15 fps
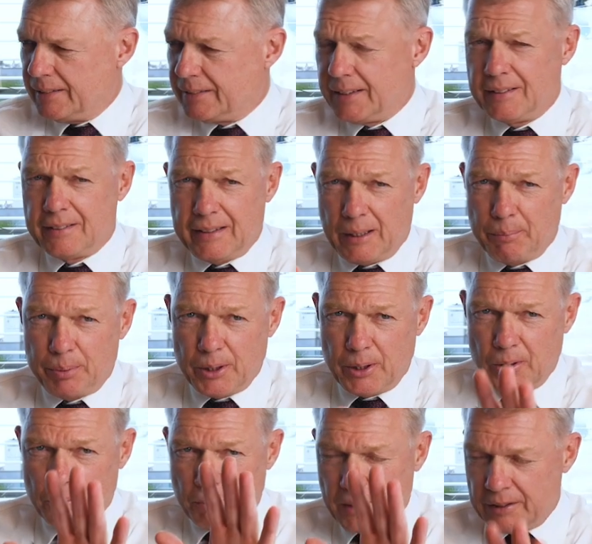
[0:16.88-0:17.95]
Since the
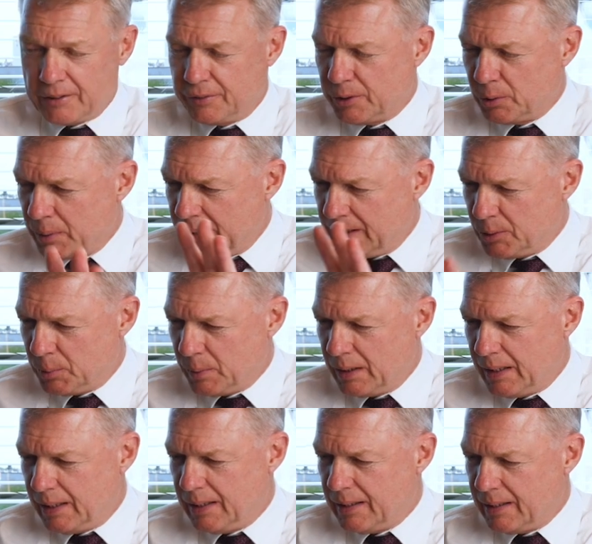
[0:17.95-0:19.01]
IPO, March of
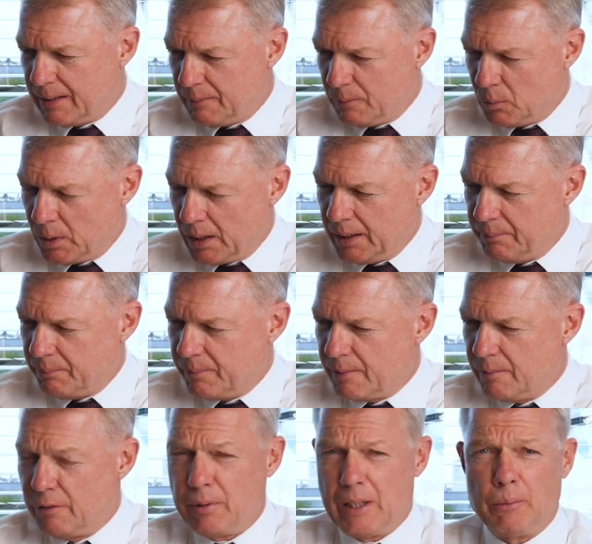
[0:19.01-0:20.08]
2021,
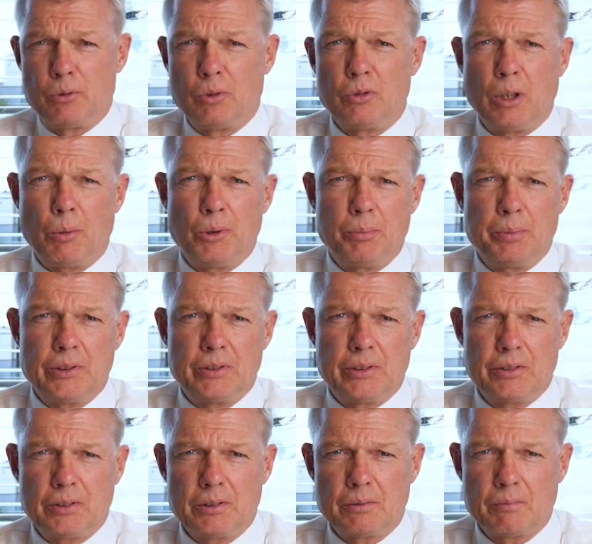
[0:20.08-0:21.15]
we've been able to double the
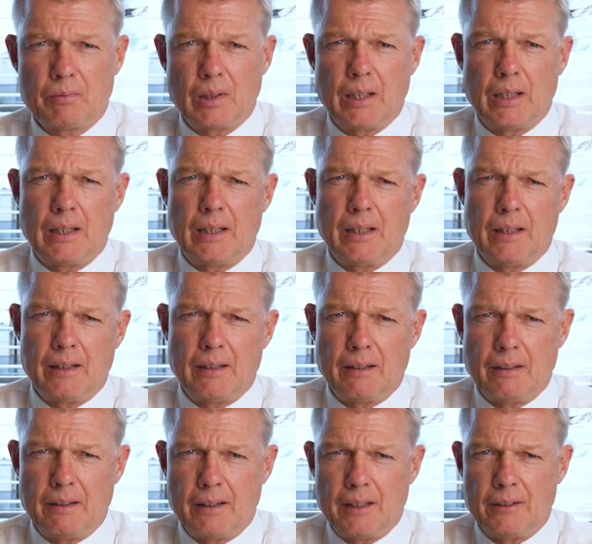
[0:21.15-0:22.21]
business
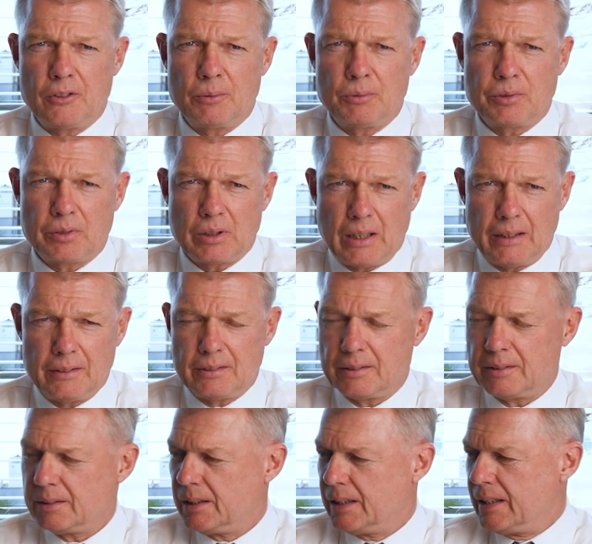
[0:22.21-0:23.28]
in terms of
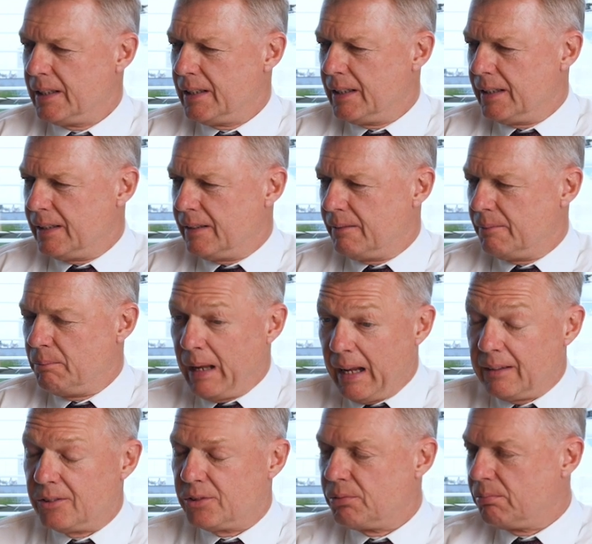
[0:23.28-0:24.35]
size,
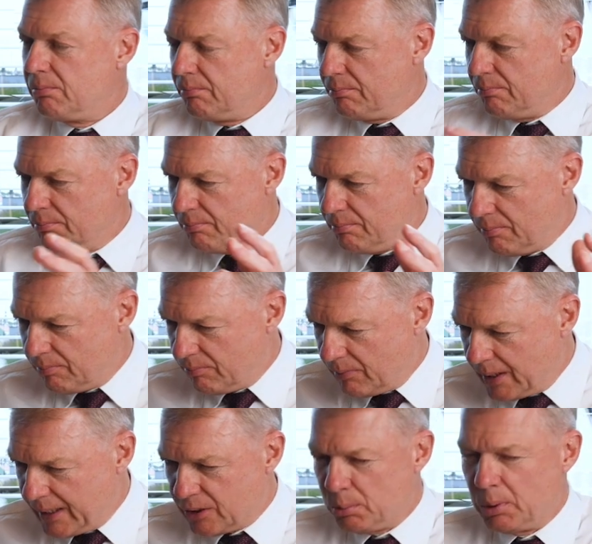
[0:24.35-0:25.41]
means
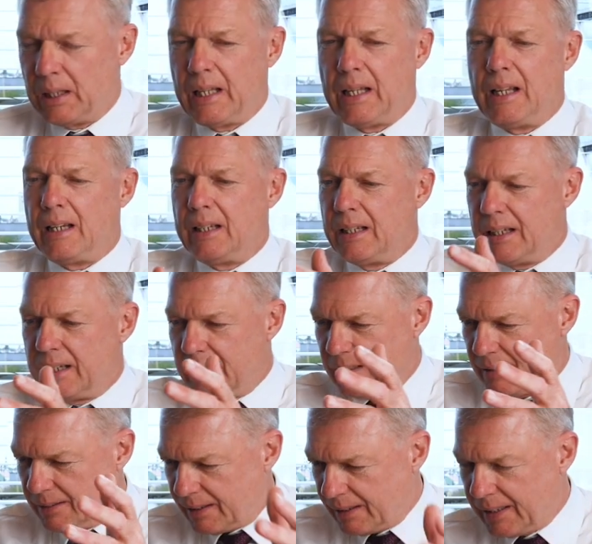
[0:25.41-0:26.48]
lettable
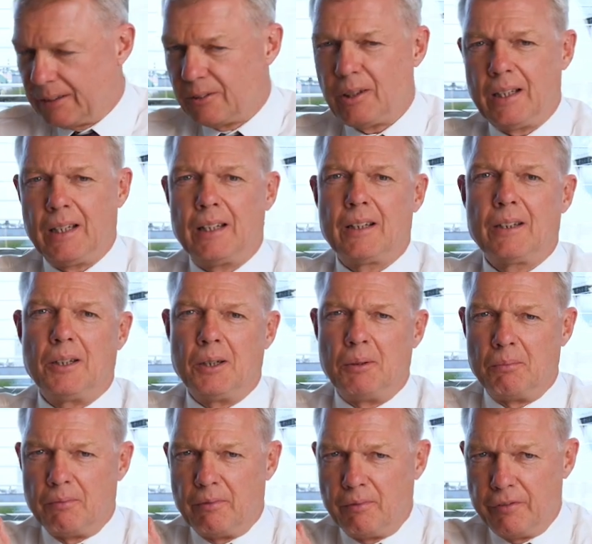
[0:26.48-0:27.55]
area, rental
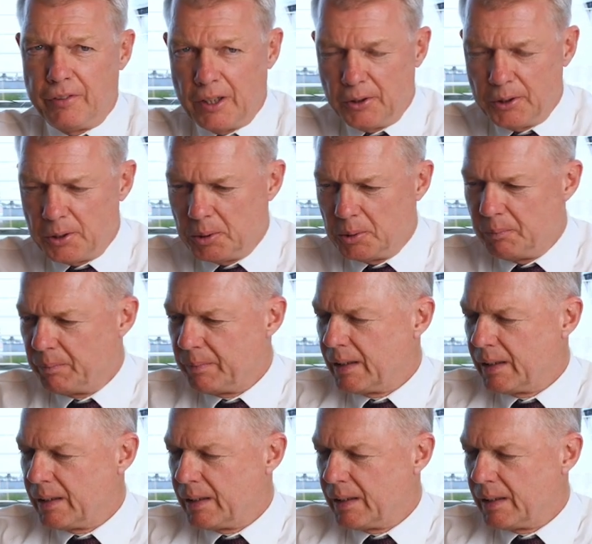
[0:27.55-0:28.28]
income, value.